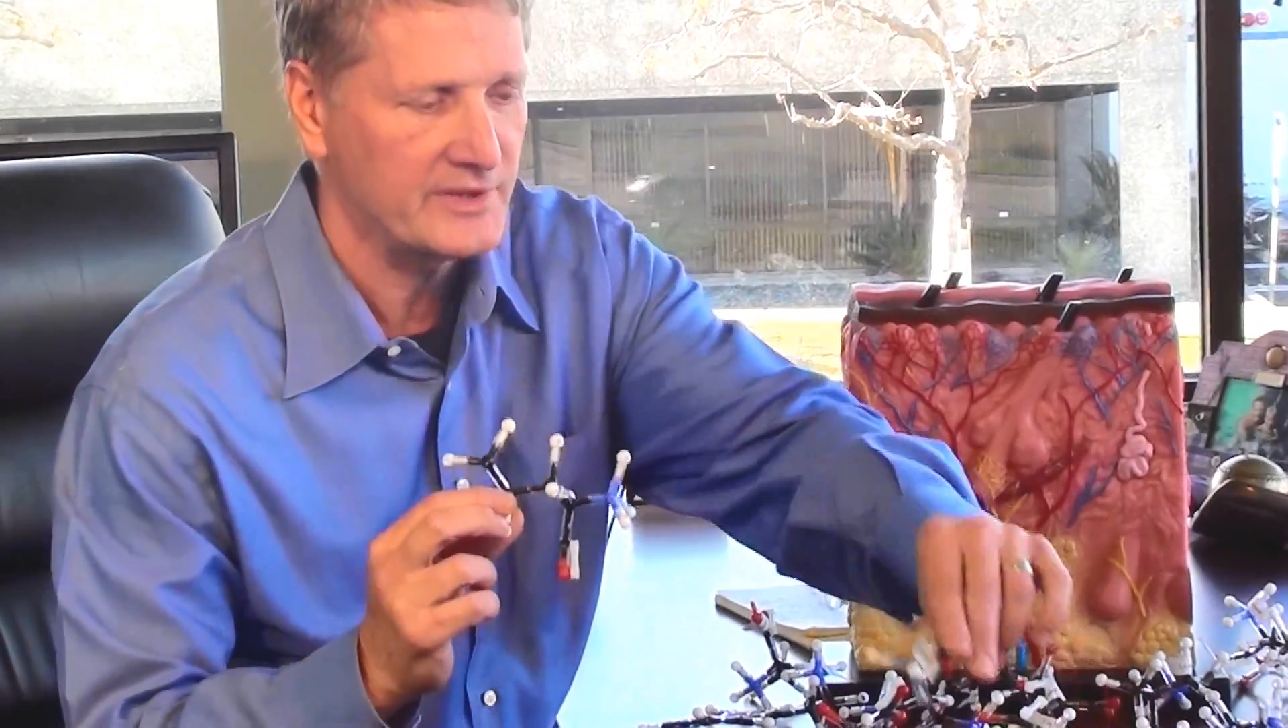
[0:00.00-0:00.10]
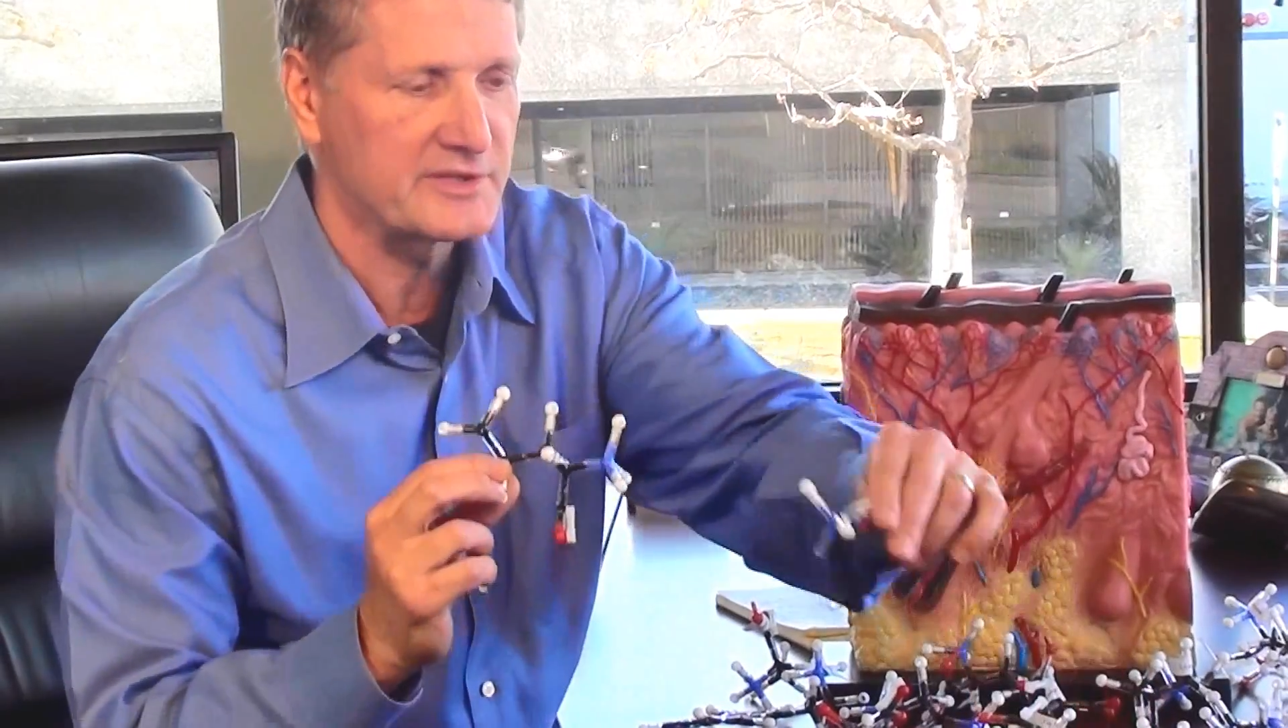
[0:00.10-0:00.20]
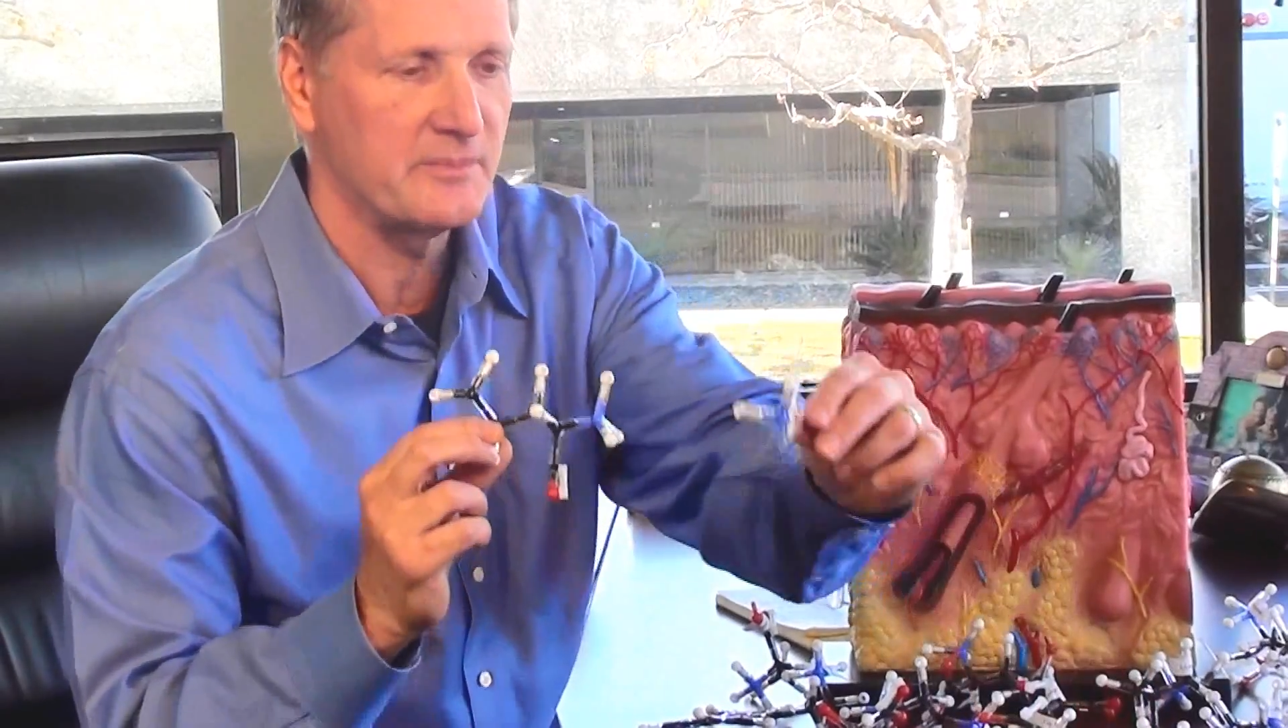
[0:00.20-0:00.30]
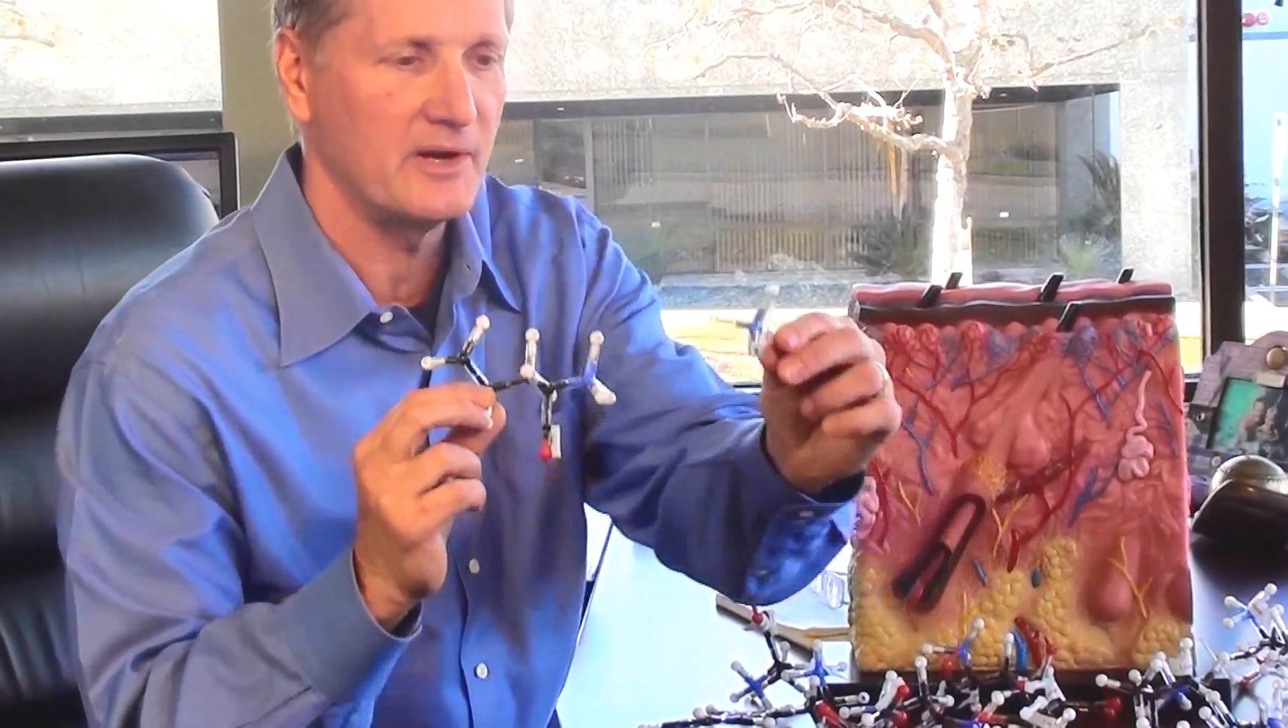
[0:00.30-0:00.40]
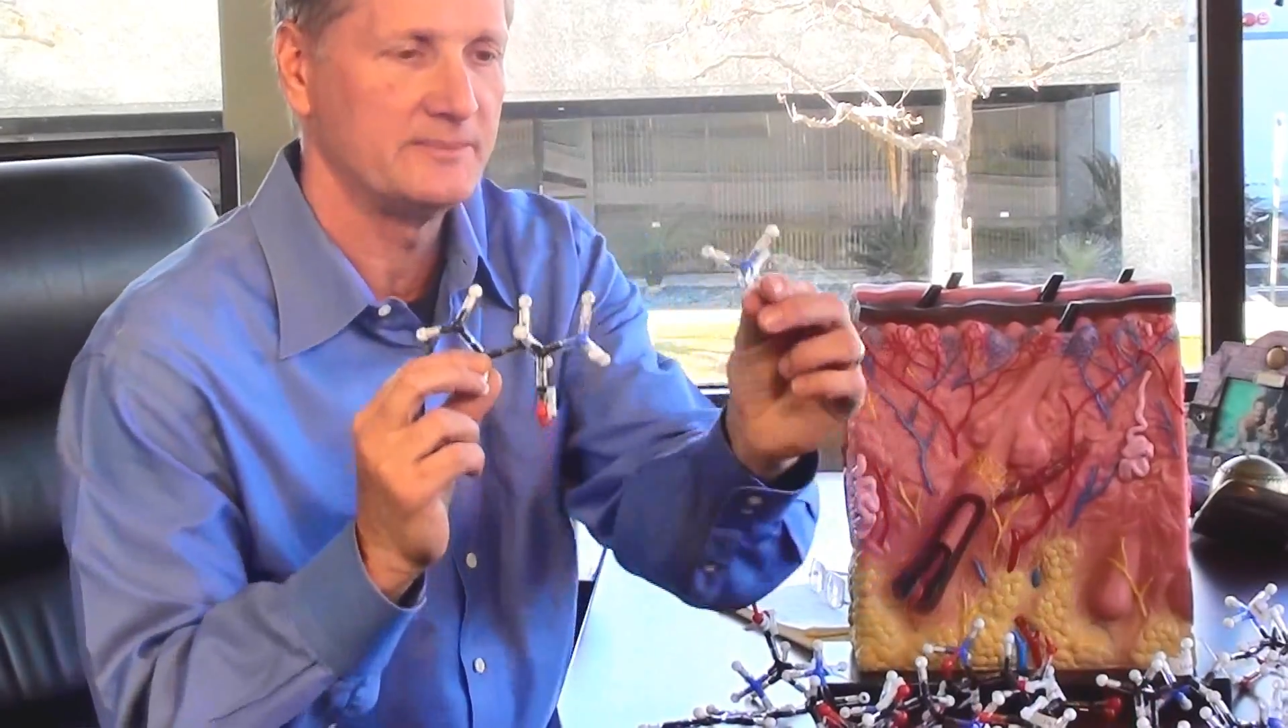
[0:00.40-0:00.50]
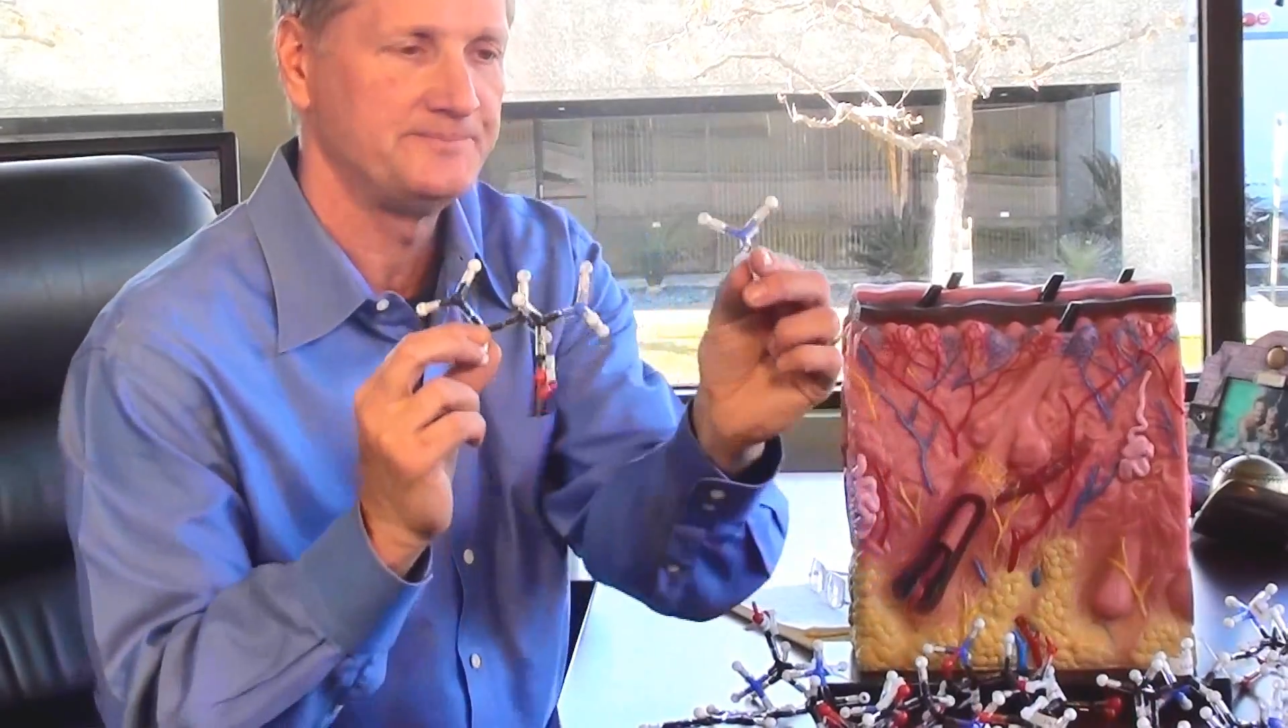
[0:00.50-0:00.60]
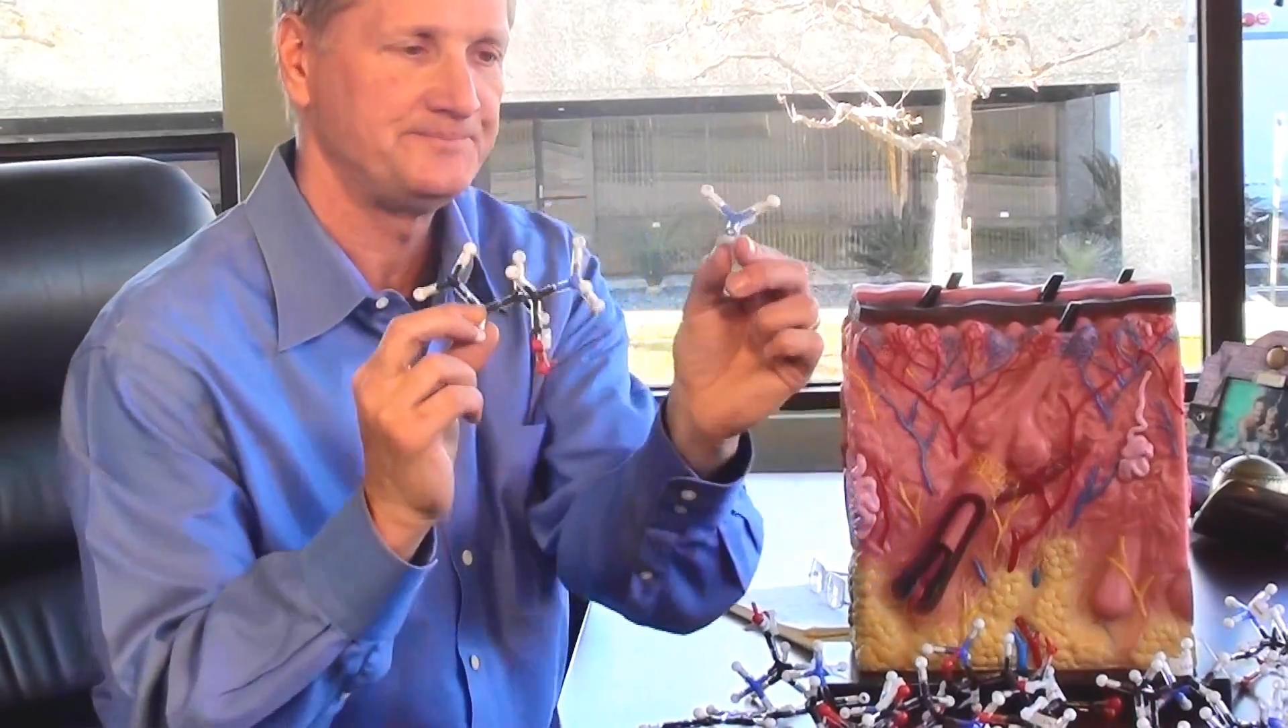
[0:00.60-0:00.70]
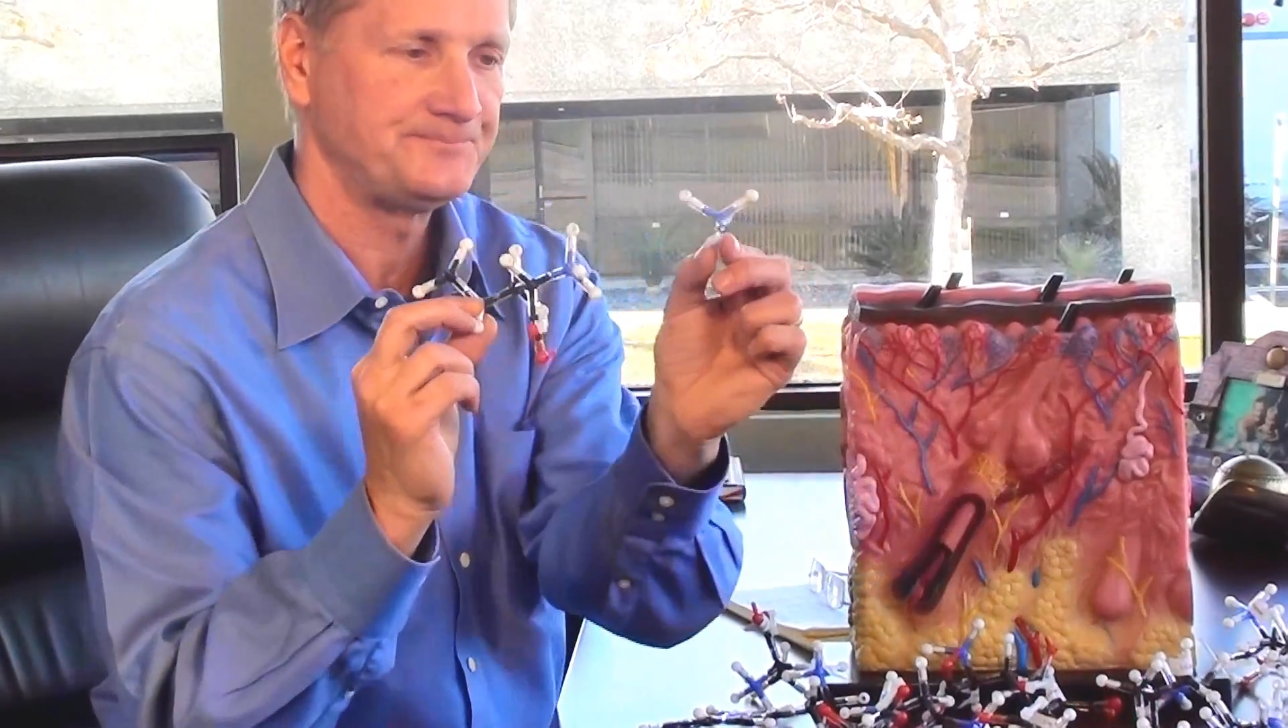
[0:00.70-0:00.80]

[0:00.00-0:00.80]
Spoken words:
really small.